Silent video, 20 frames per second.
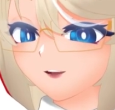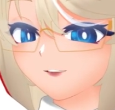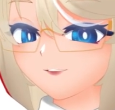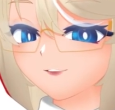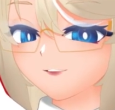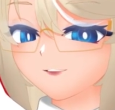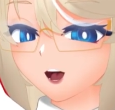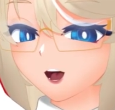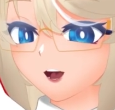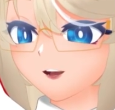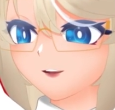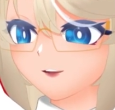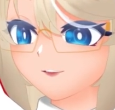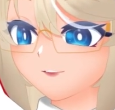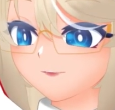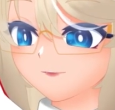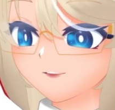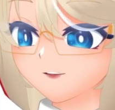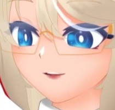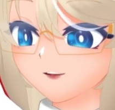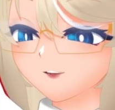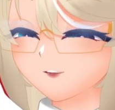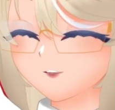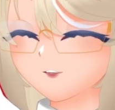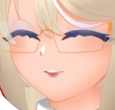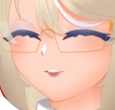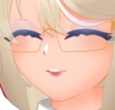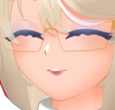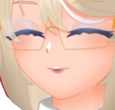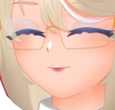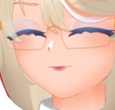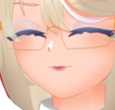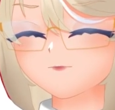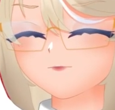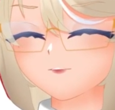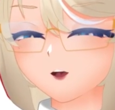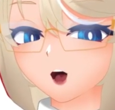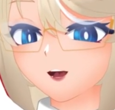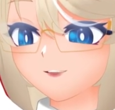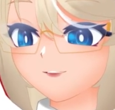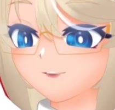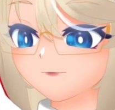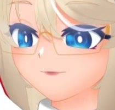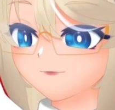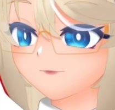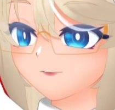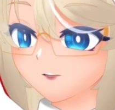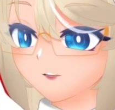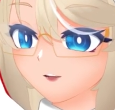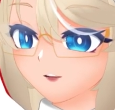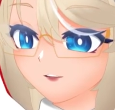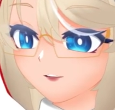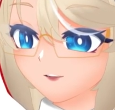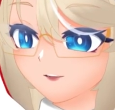that is stressful.